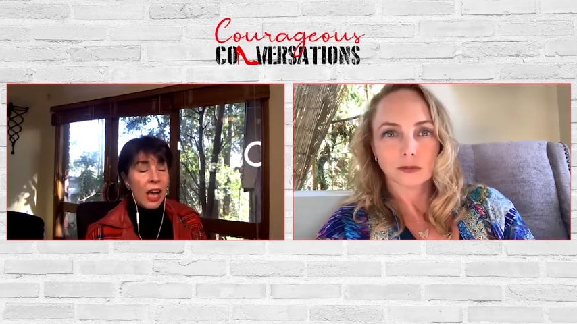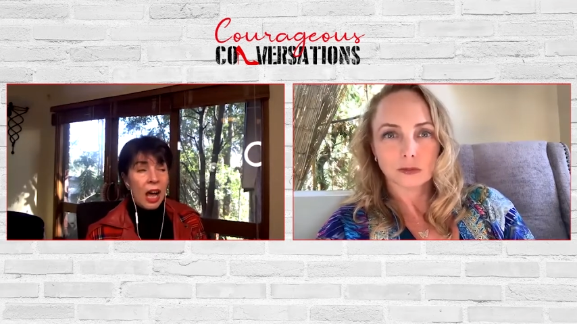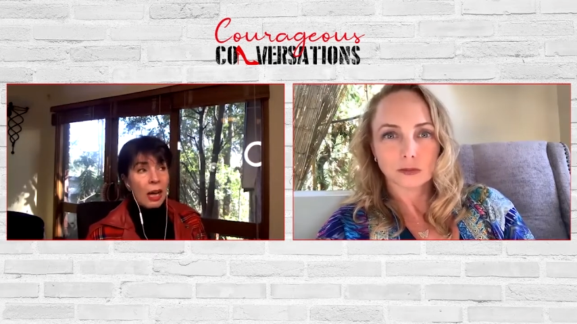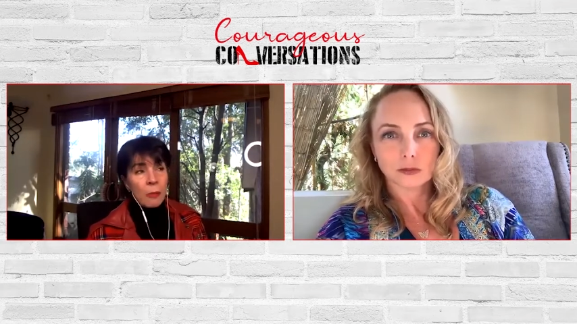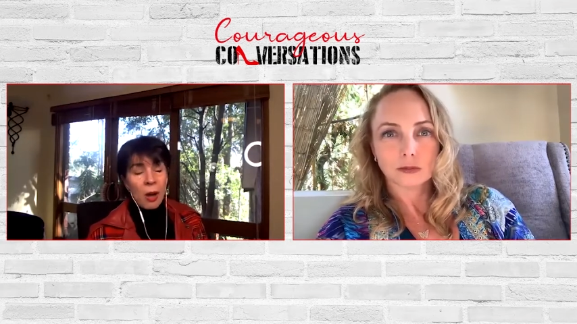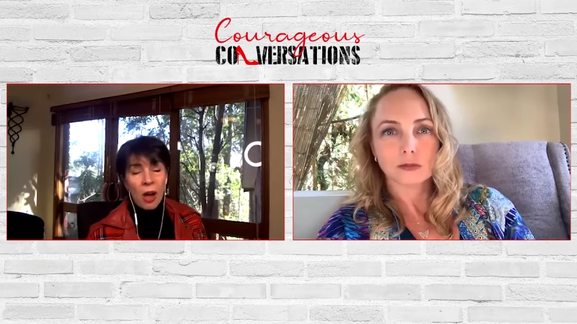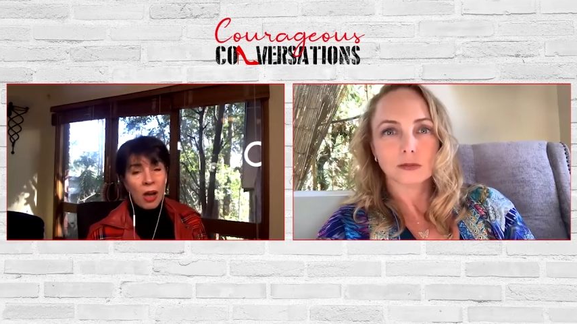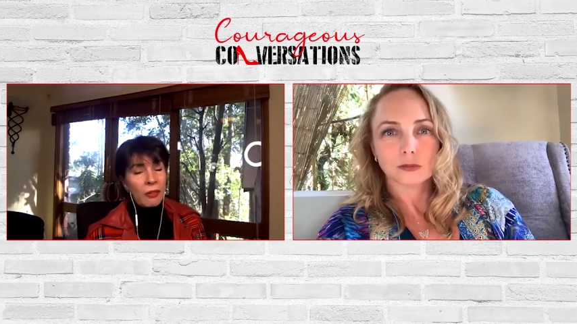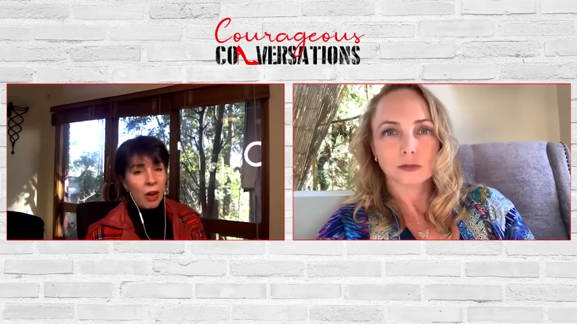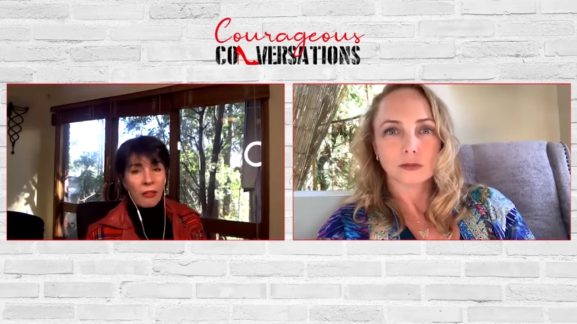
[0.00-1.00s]
Speaker 1: um,
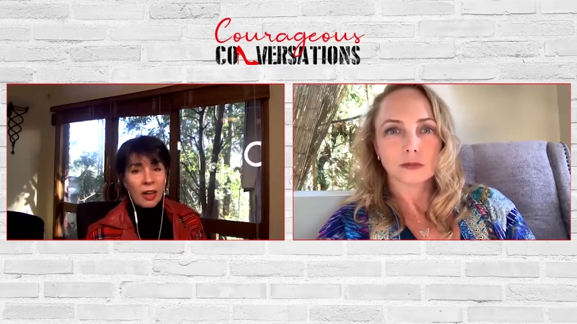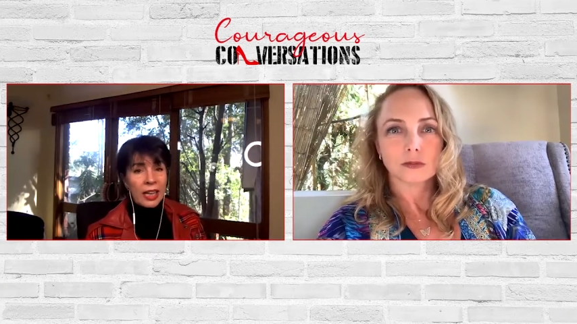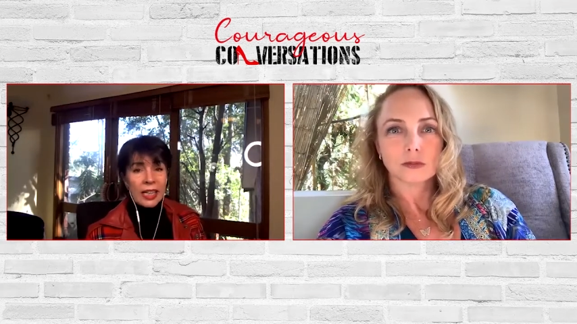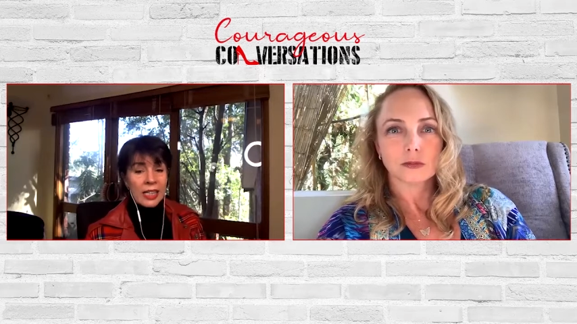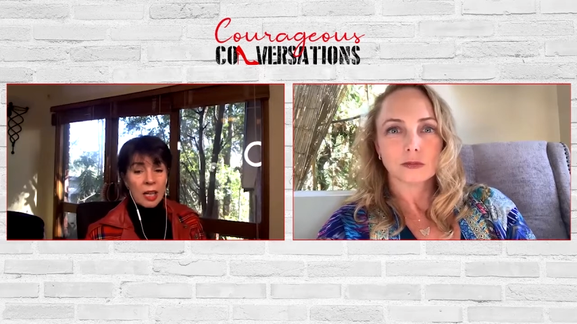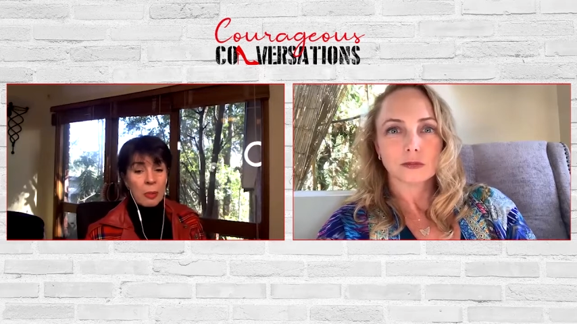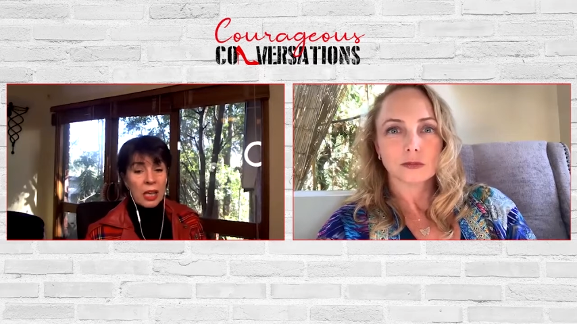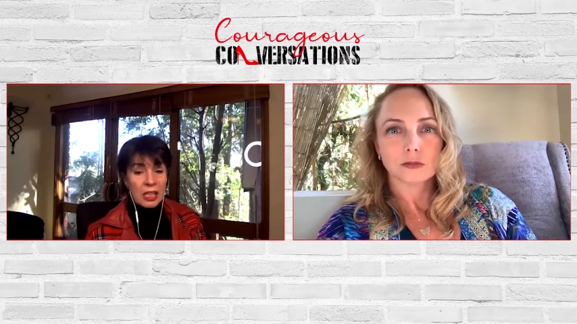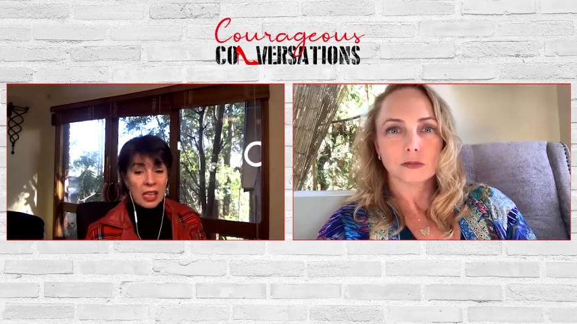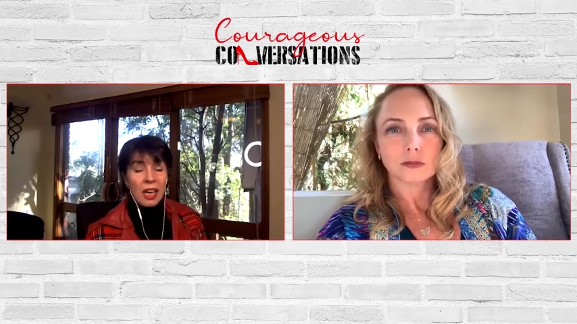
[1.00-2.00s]
I, I, reckon it's going to be
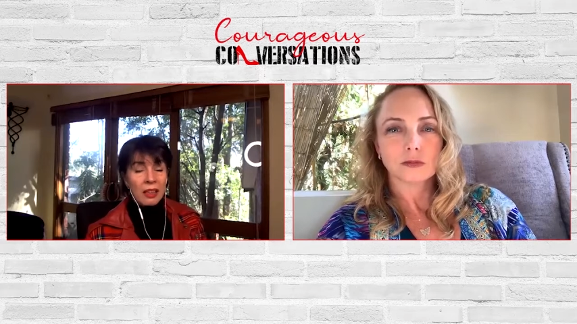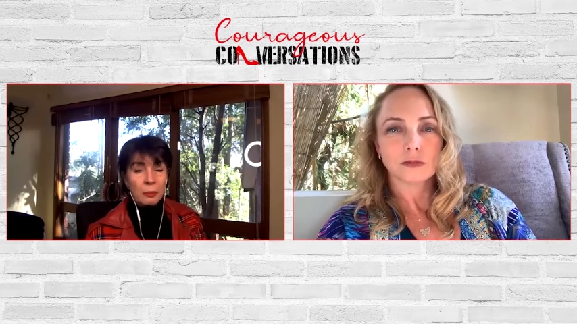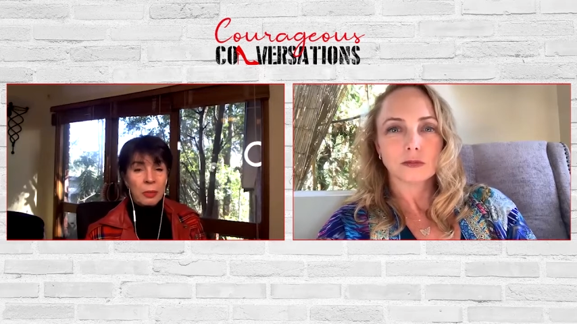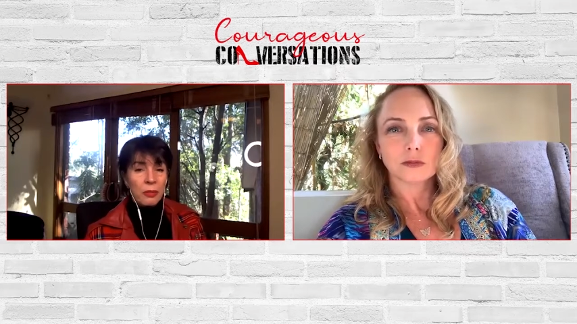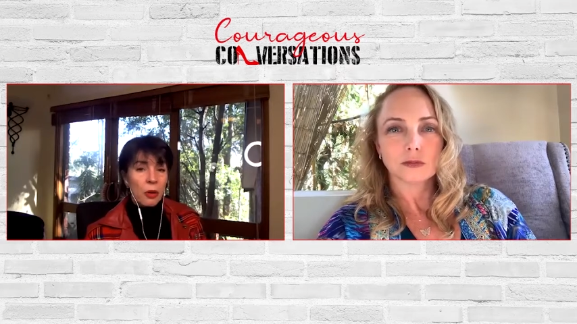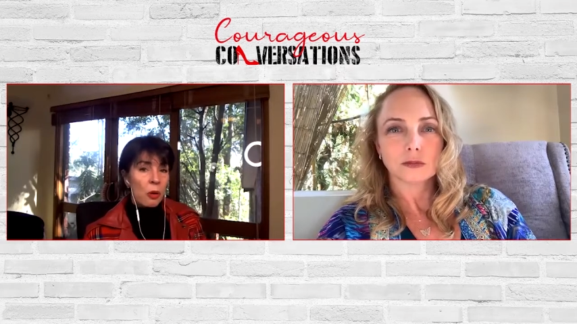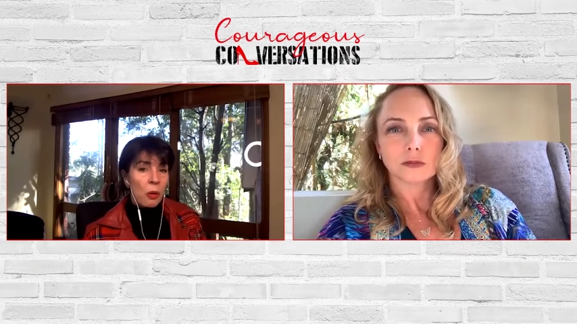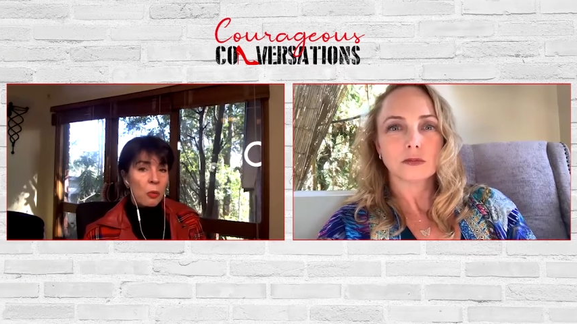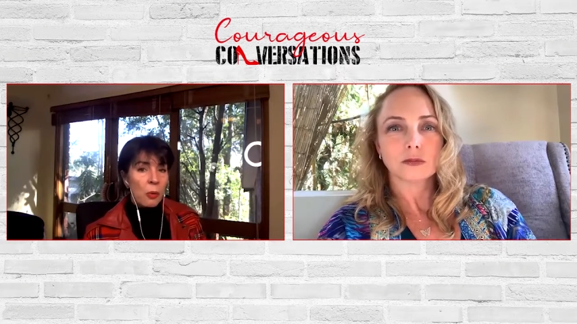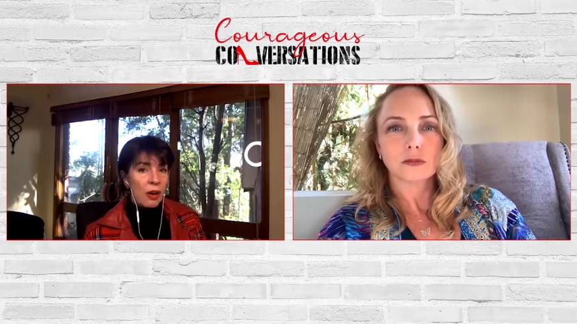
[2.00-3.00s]
a year
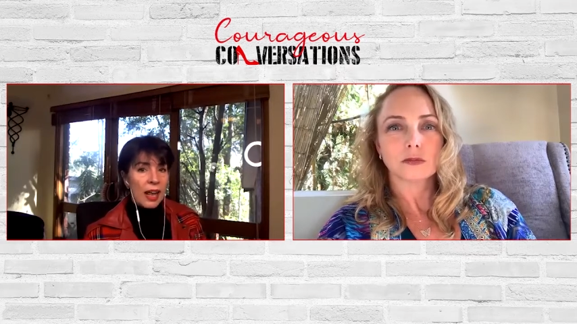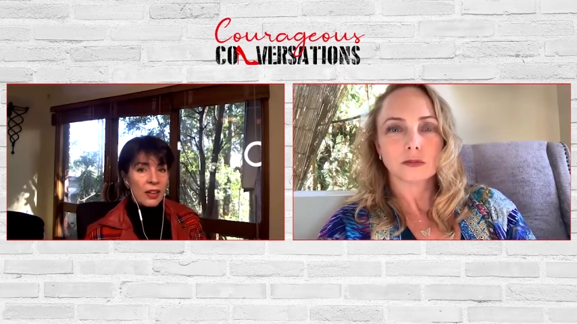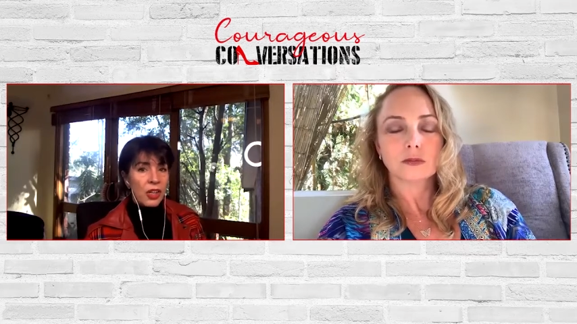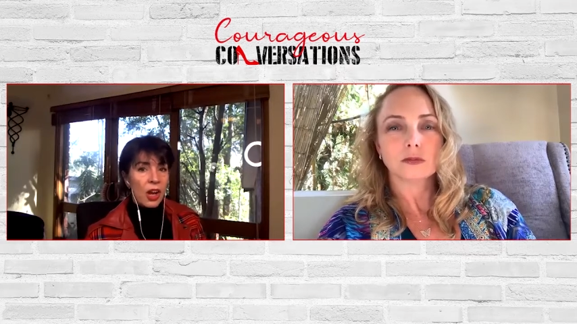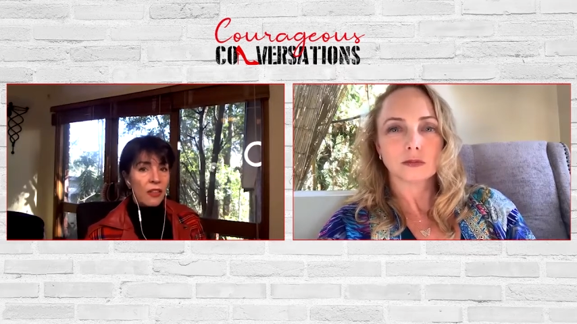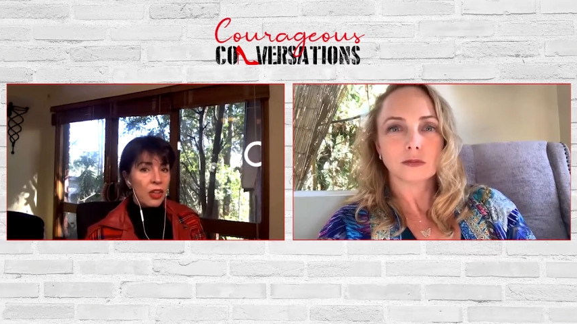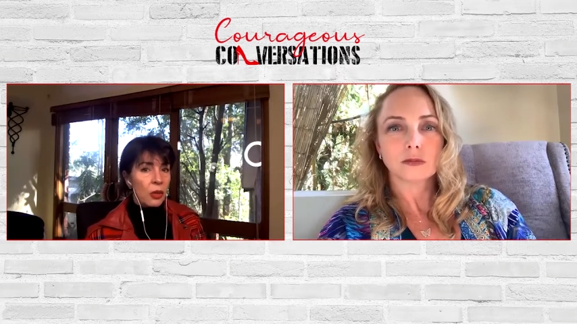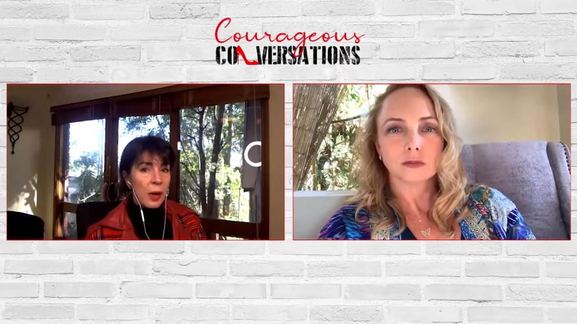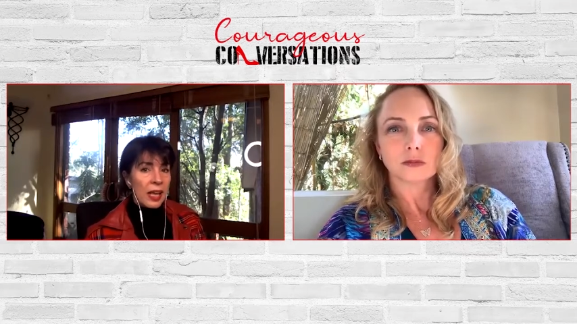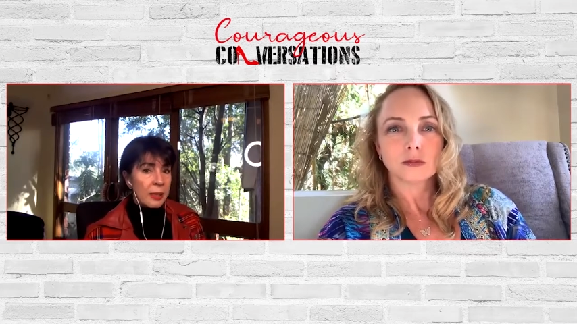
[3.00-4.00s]
before we're allowed to go to the
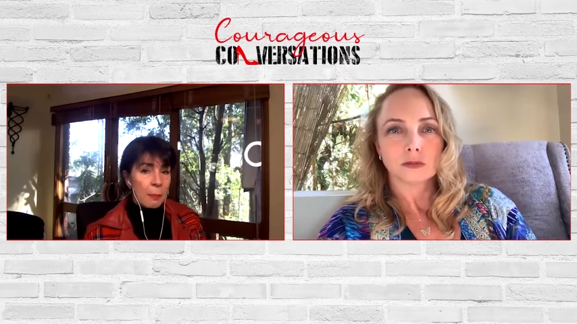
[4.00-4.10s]
US.